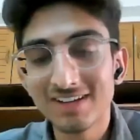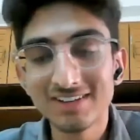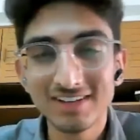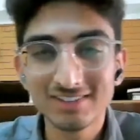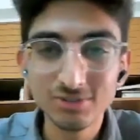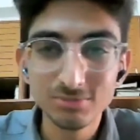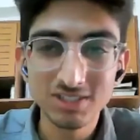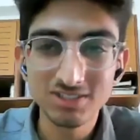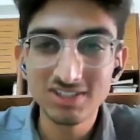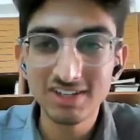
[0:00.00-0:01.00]
And as you
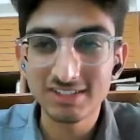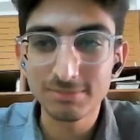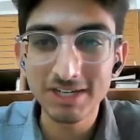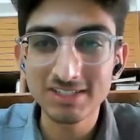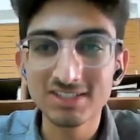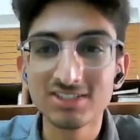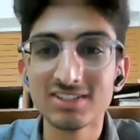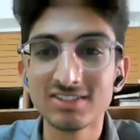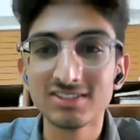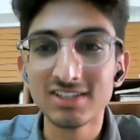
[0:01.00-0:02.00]
mentioned,
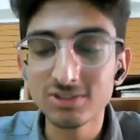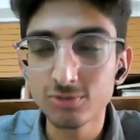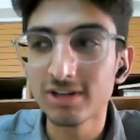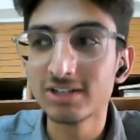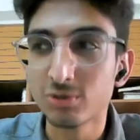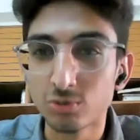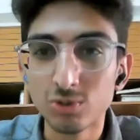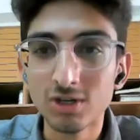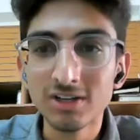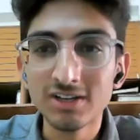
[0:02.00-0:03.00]
expectations, that's quite true,
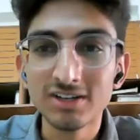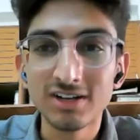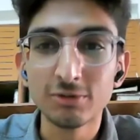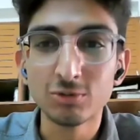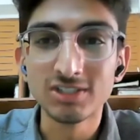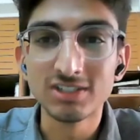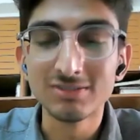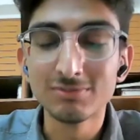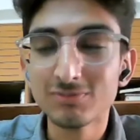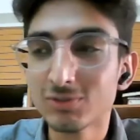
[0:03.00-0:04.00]
I would say.
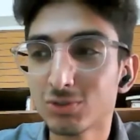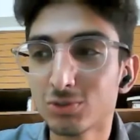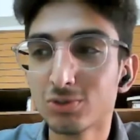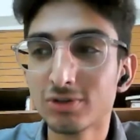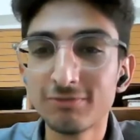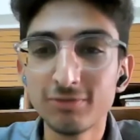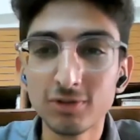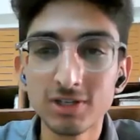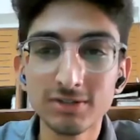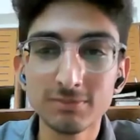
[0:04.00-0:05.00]
So if
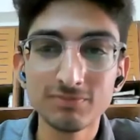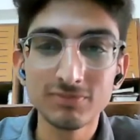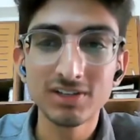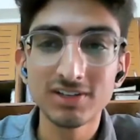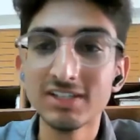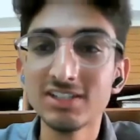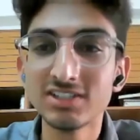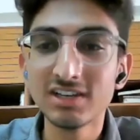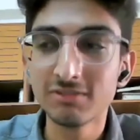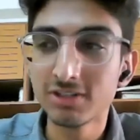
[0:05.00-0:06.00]
you are
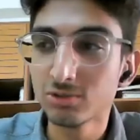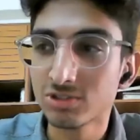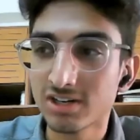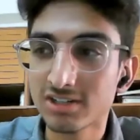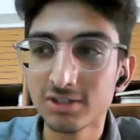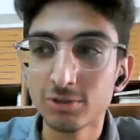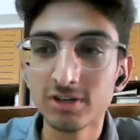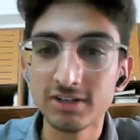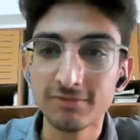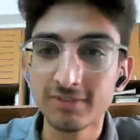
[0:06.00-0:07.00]
initially, when you started, you
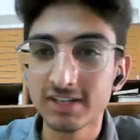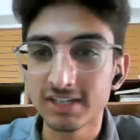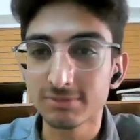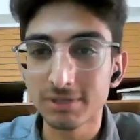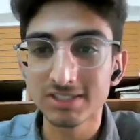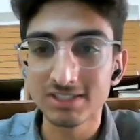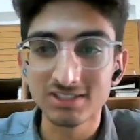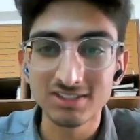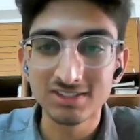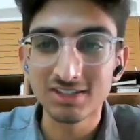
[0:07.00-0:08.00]
had different
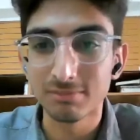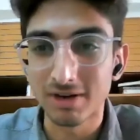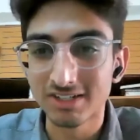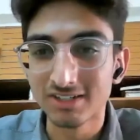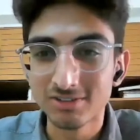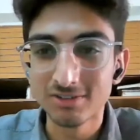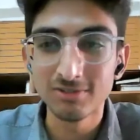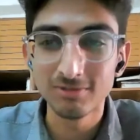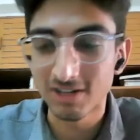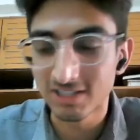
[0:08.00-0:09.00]
expectations in mind
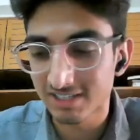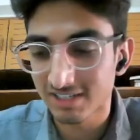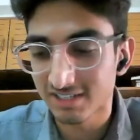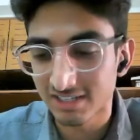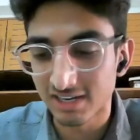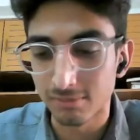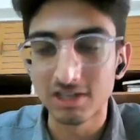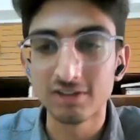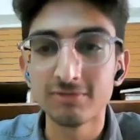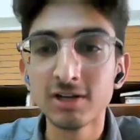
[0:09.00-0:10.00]
while creating Llama
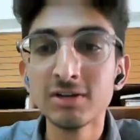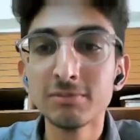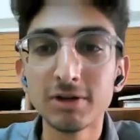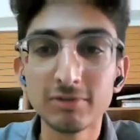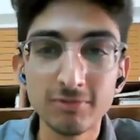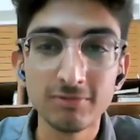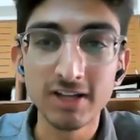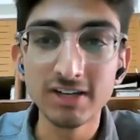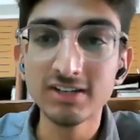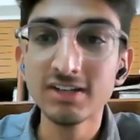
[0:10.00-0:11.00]
Life. But
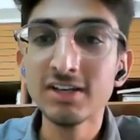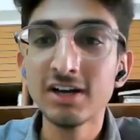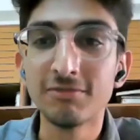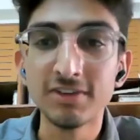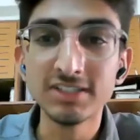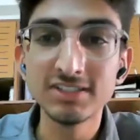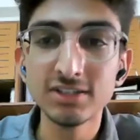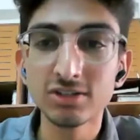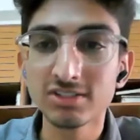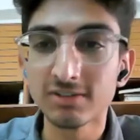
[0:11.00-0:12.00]
when a
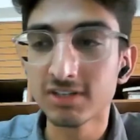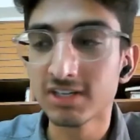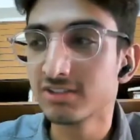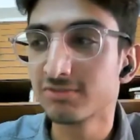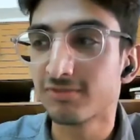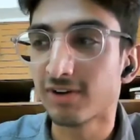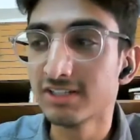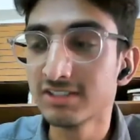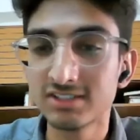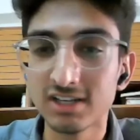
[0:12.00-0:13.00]
VC or someone else
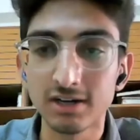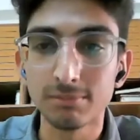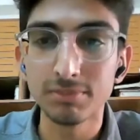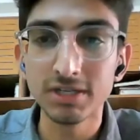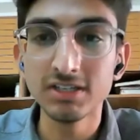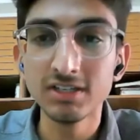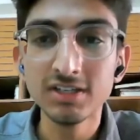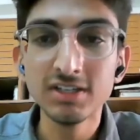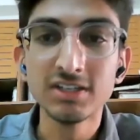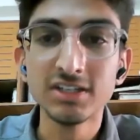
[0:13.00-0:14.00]
funds the company,
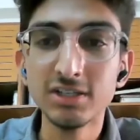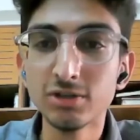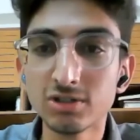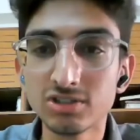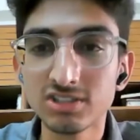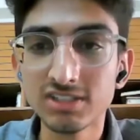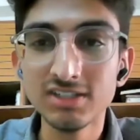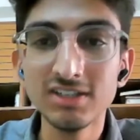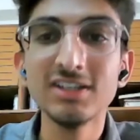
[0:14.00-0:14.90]
he or she